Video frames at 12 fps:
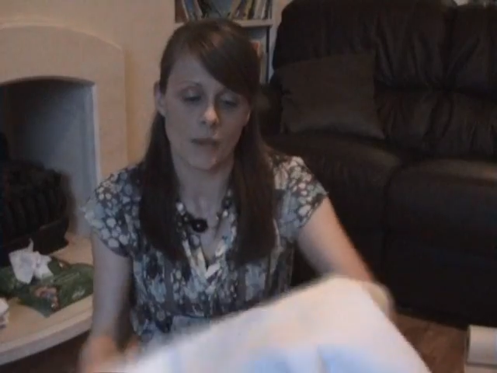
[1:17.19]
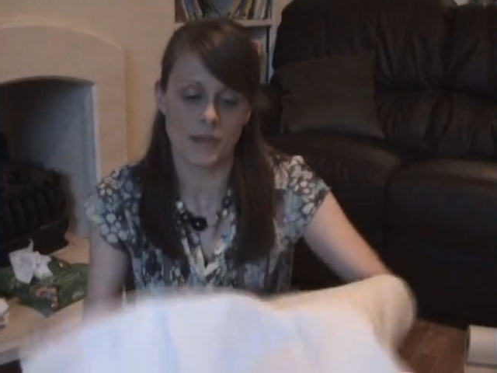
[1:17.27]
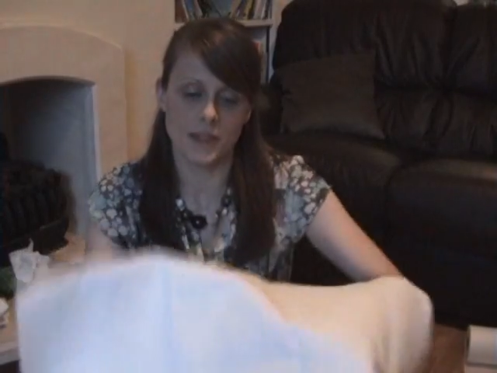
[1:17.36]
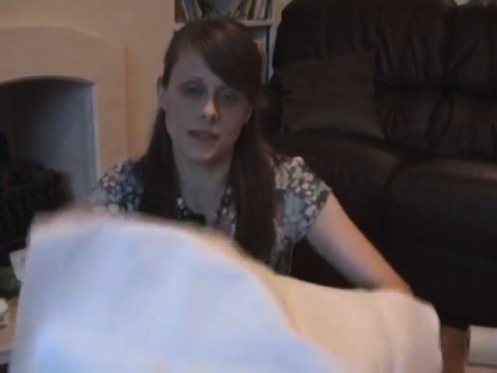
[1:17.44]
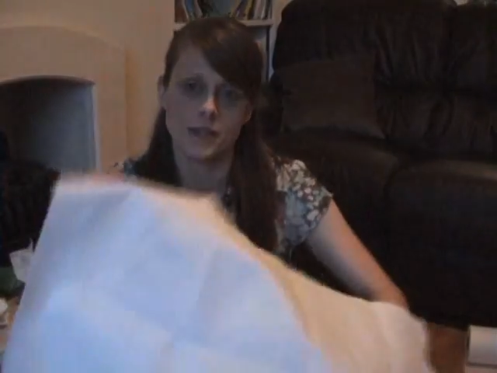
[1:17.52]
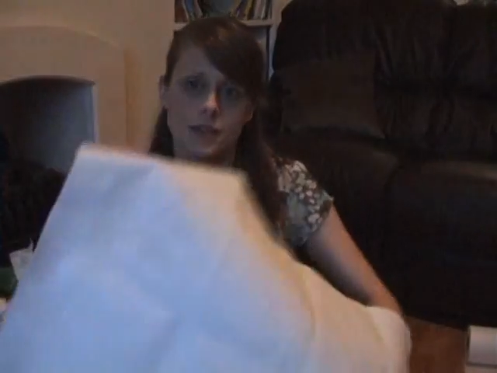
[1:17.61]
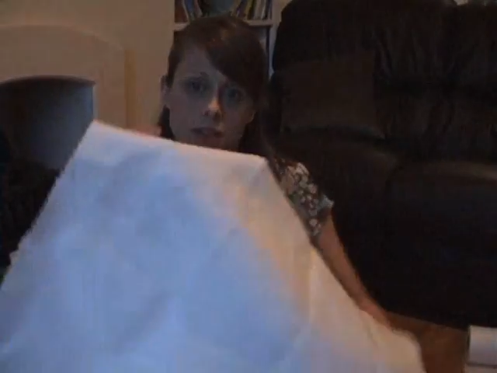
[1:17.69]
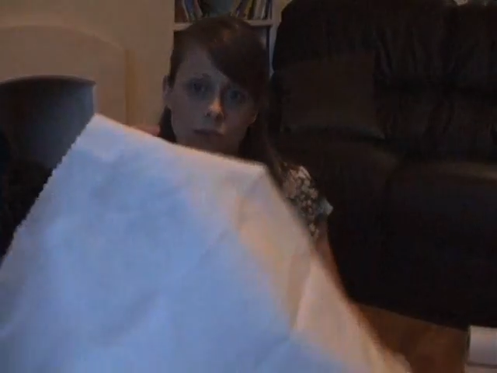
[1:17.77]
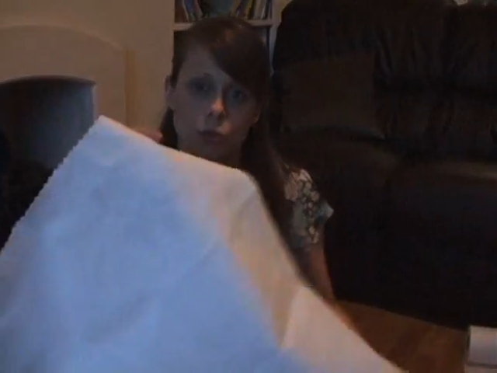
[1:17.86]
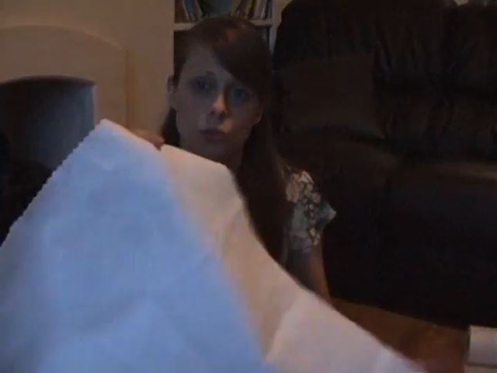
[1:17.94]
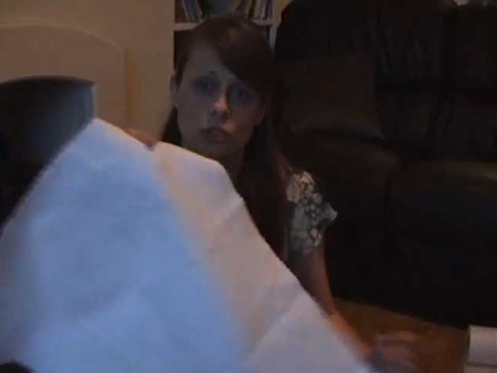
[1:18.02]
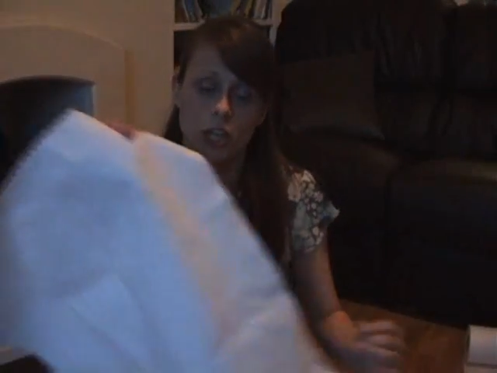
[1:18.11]
This is the
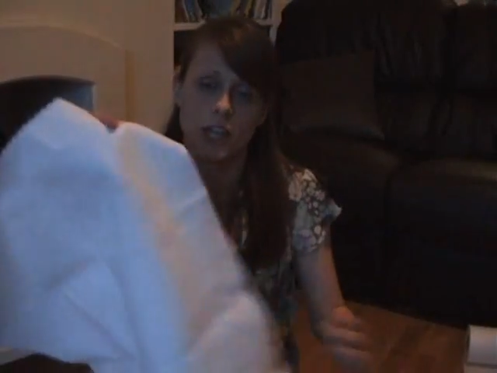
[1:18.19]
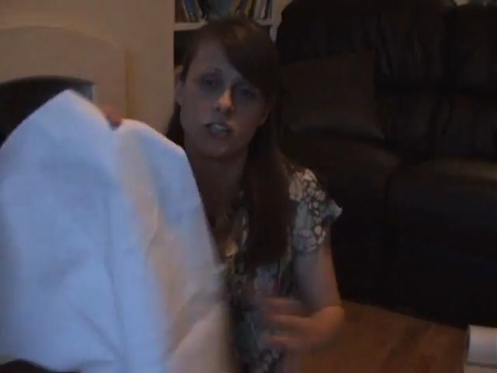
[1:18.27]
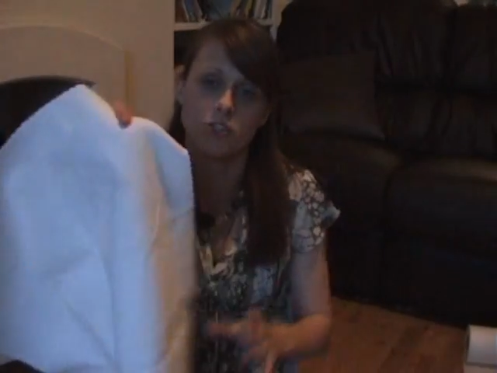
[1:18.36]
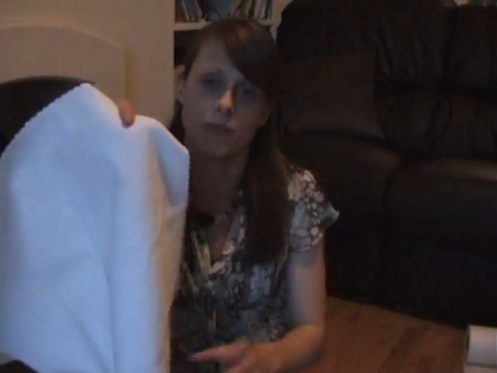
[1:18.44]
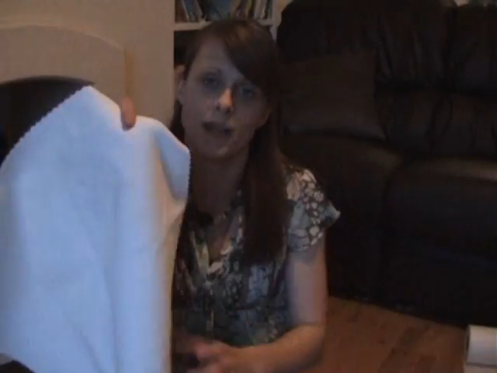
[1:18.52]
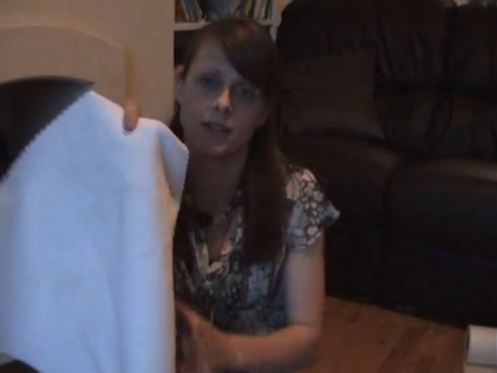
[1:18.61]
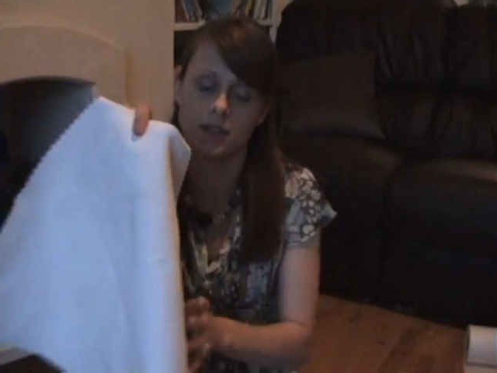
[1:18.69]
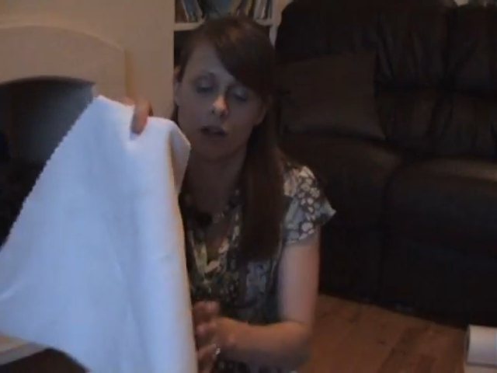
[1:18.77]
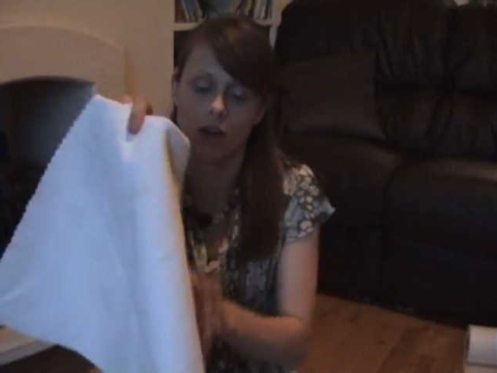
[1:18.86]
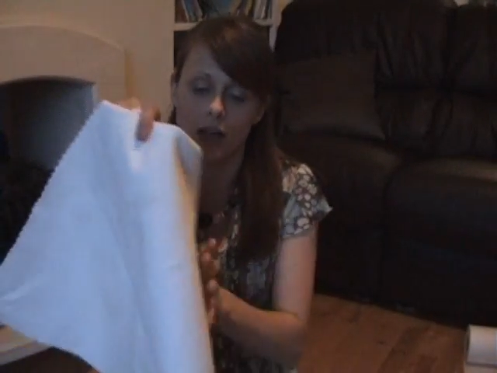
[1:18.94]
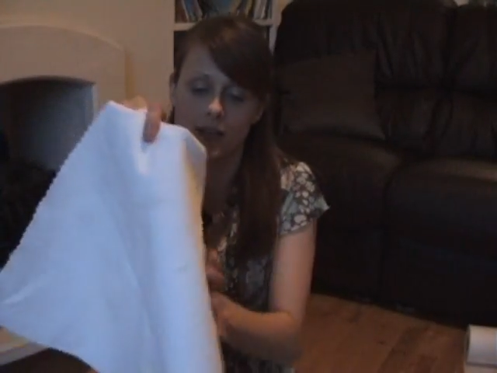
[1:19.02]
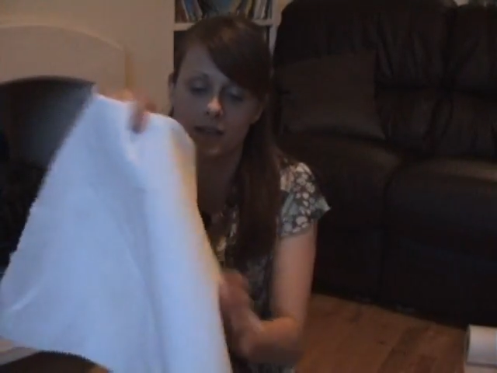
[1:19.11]
small change mat
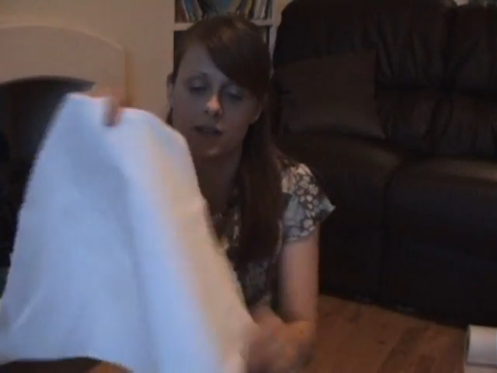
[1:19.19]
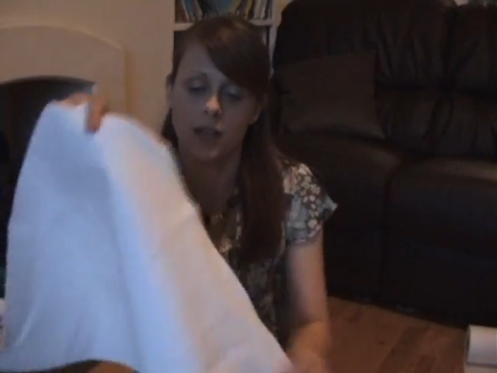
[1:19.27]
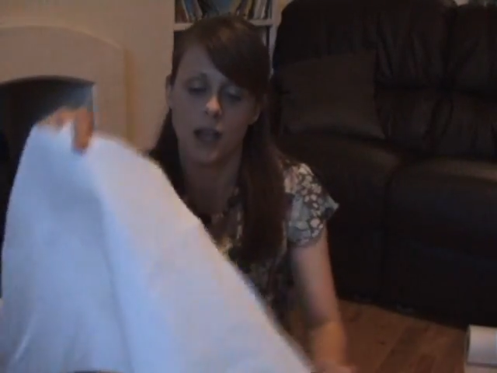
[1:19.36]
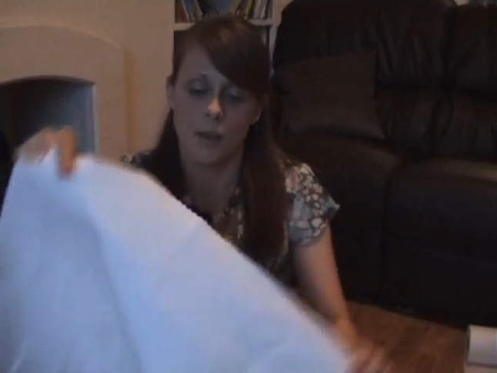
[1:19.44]
size,